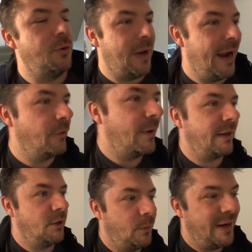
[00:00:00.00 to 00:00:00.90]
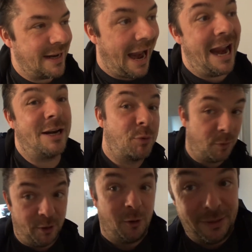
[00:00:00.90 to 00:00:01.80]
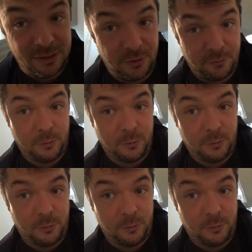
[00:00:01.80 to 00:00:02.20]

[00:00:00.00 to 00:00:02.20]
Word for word: to counteract the wind and propel myself